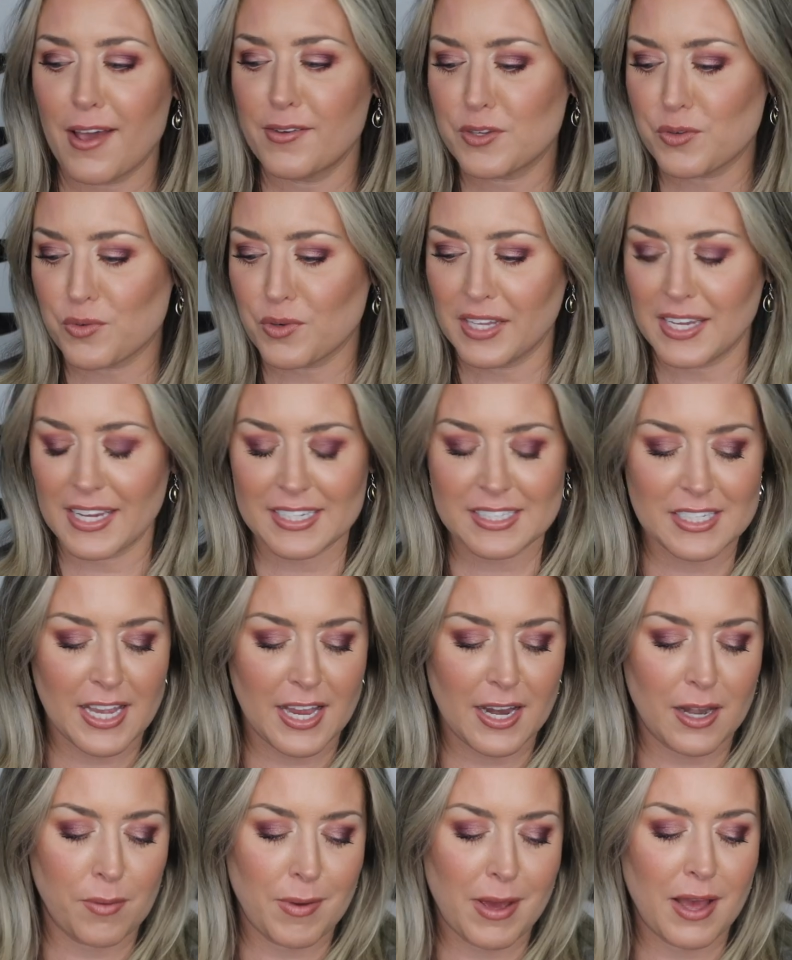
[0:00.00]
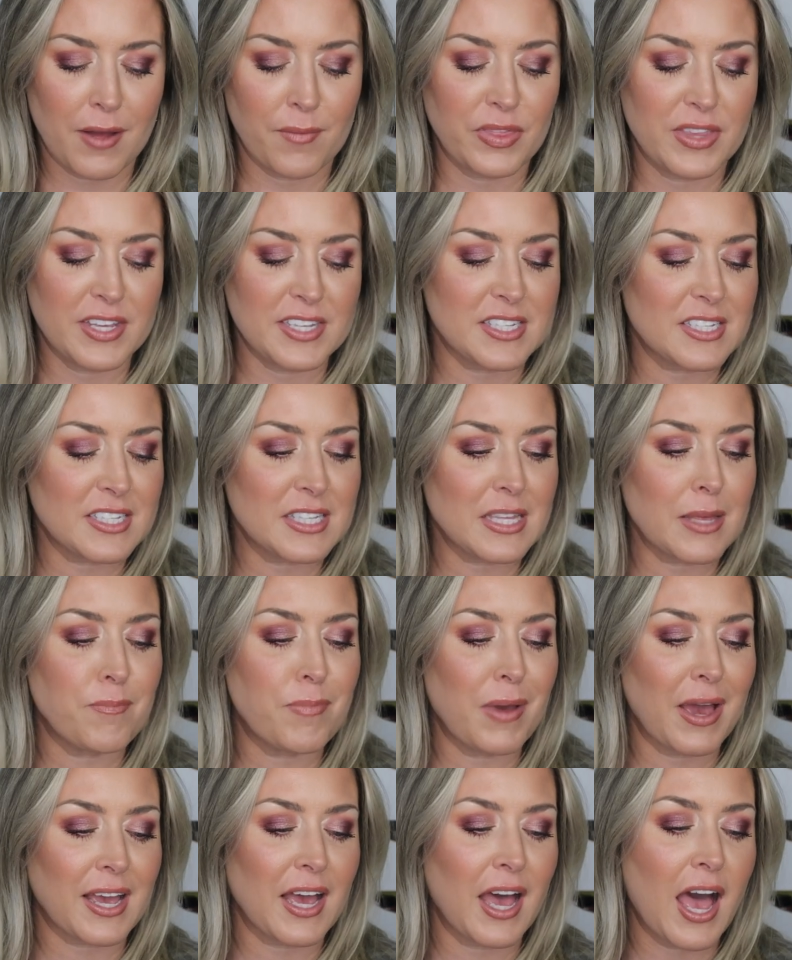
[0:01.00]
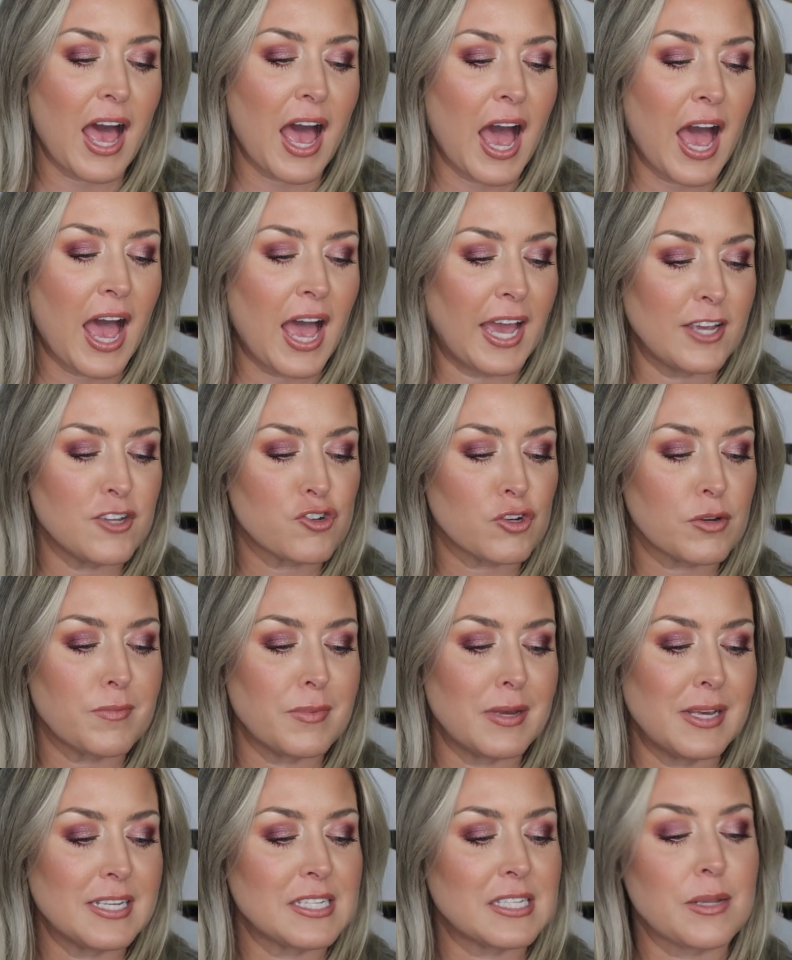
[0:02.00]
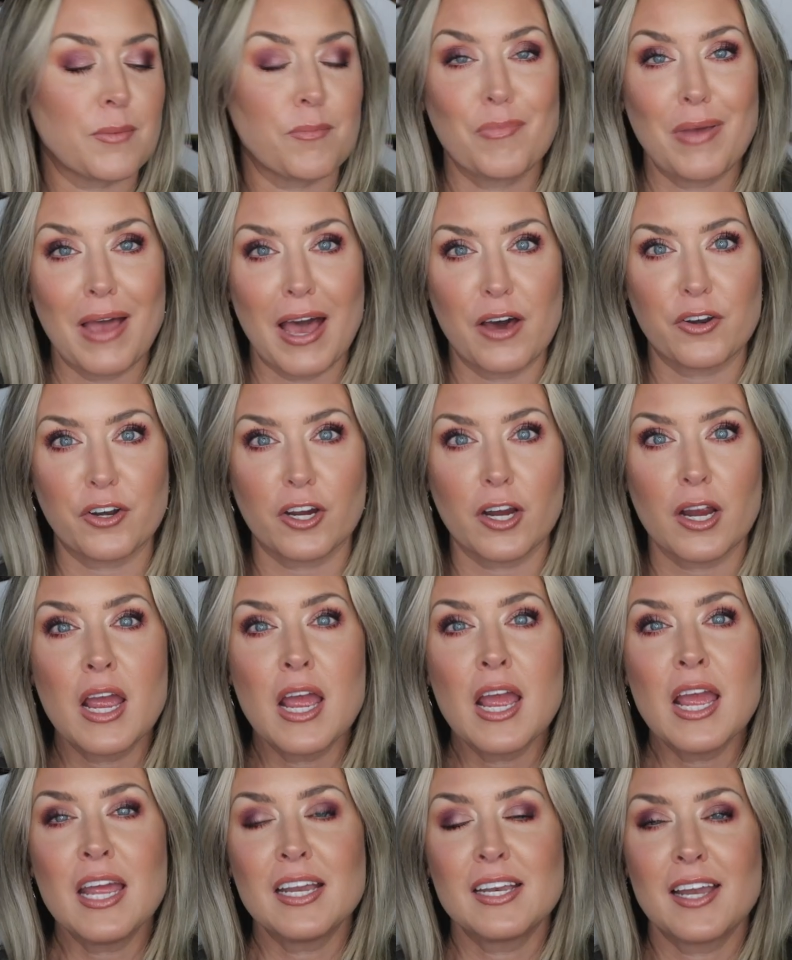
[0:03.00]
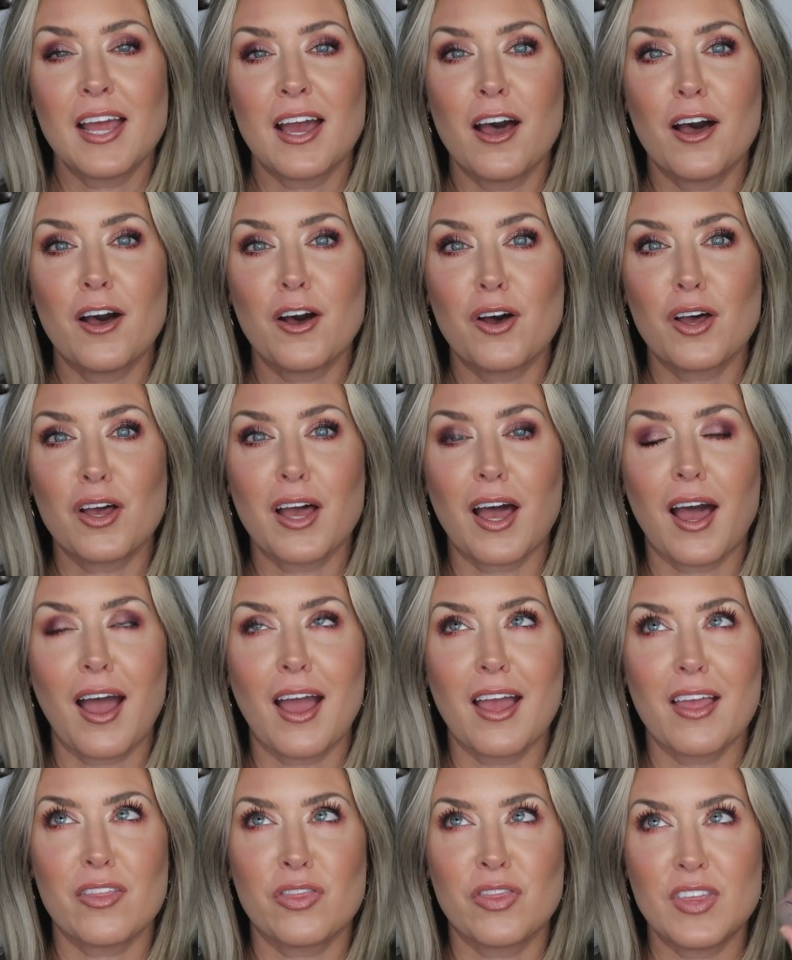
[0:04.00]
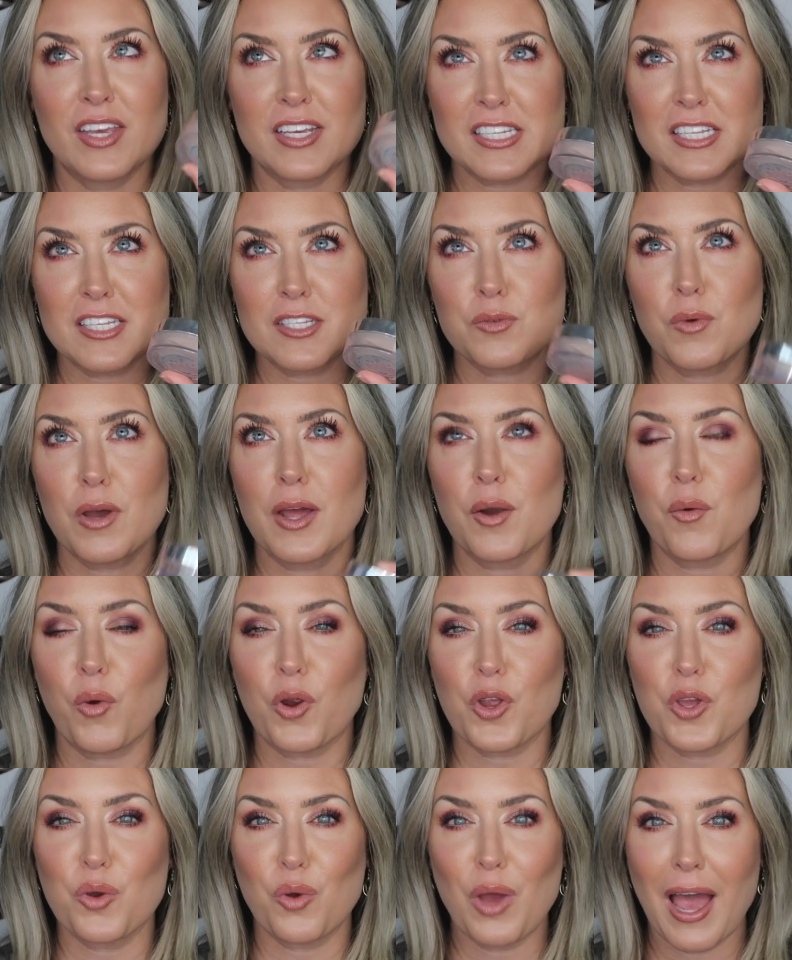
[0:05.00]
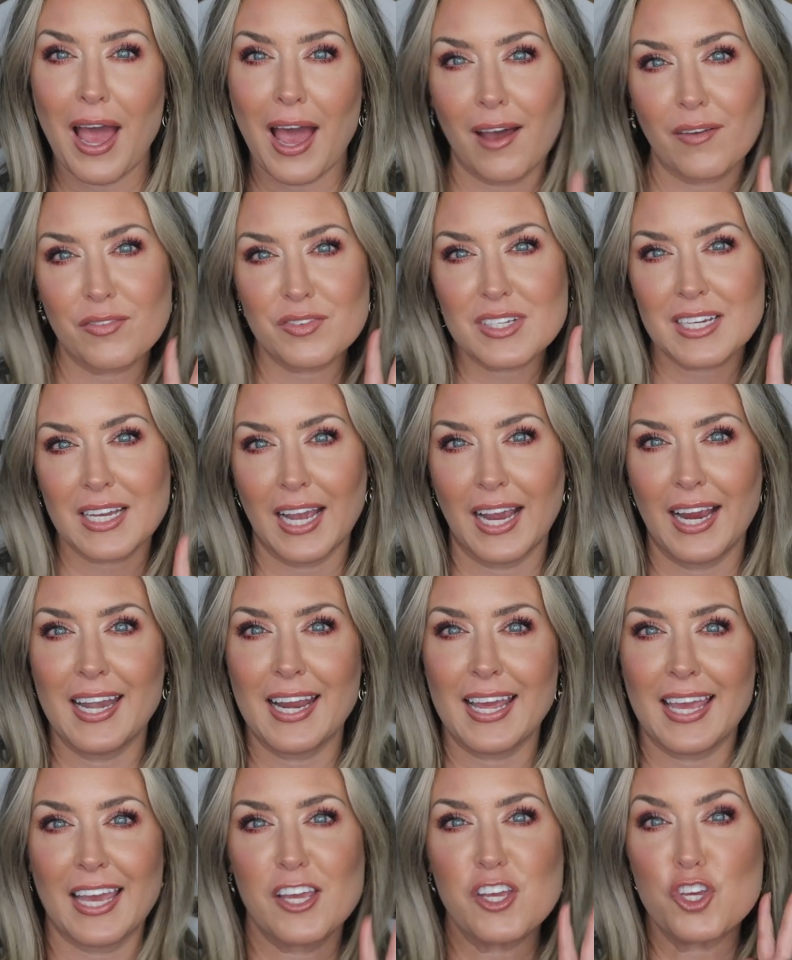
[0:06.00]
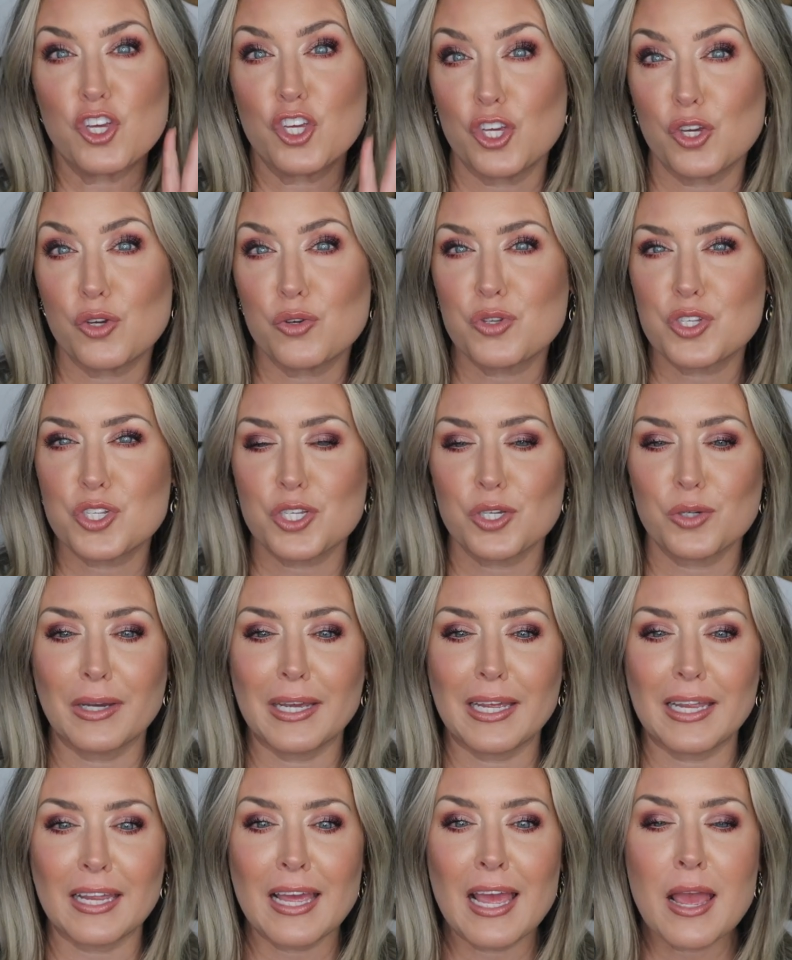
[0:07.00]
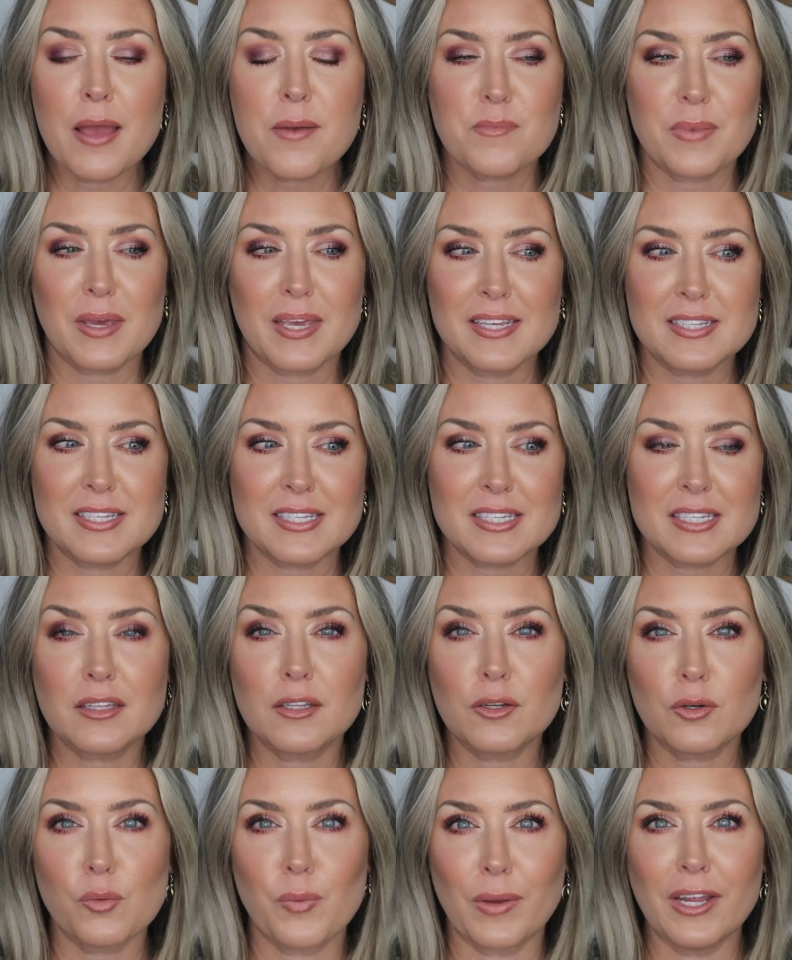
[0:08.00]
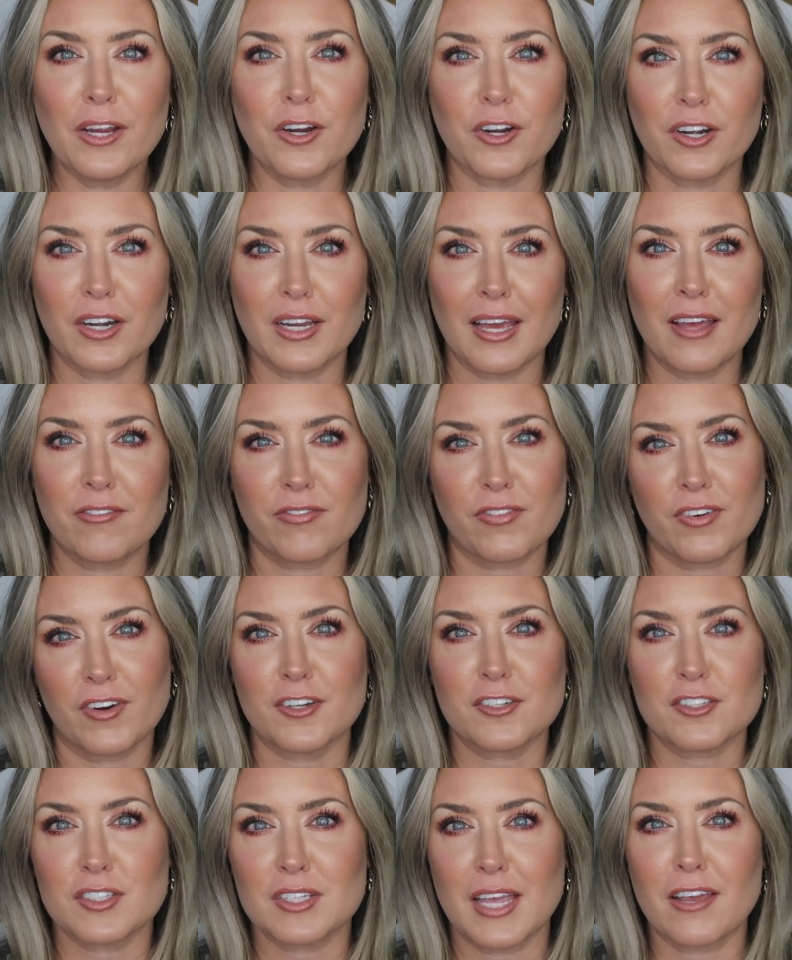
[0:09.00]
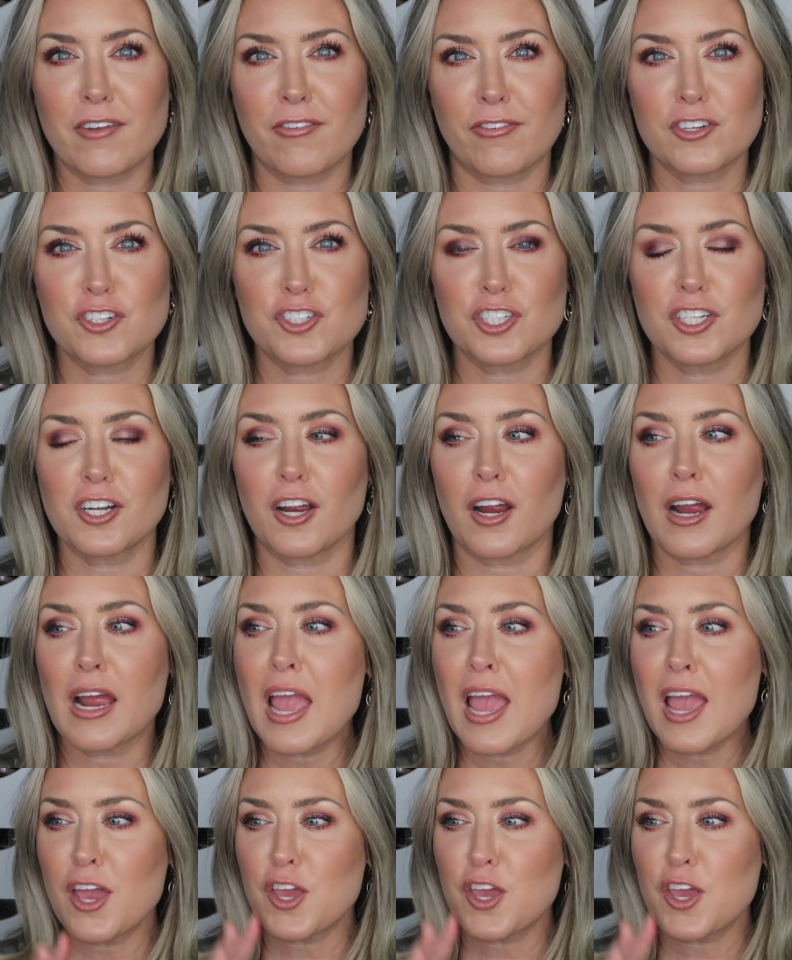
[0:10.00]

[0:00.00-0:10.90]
I was really excited about. This is the Becca Hydro Mist Powder. Now, this is one where you have to kind of get used to it because it's a little weird at first, like for sure.